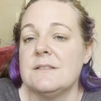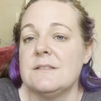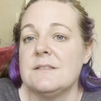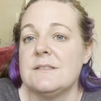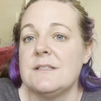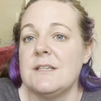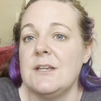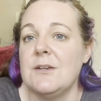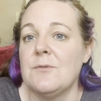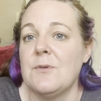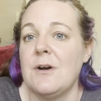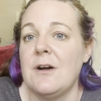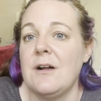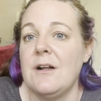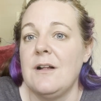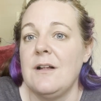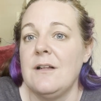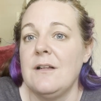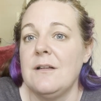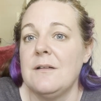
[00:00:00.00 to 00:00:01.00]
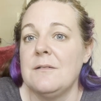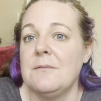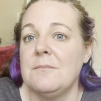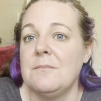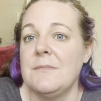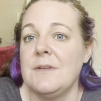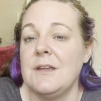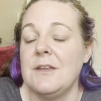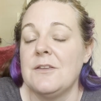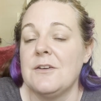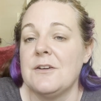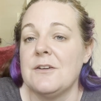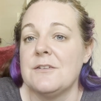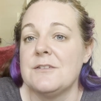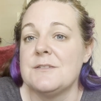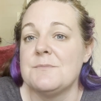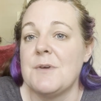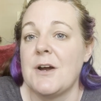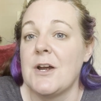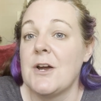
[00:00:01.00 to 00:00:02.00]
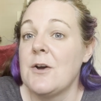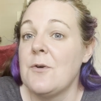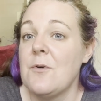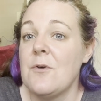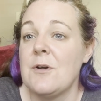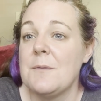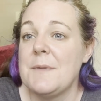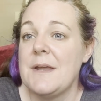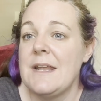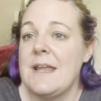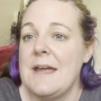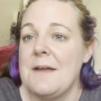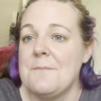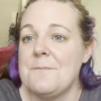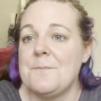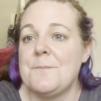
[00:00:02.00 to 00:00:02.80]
see you all either tomorrow or Monday.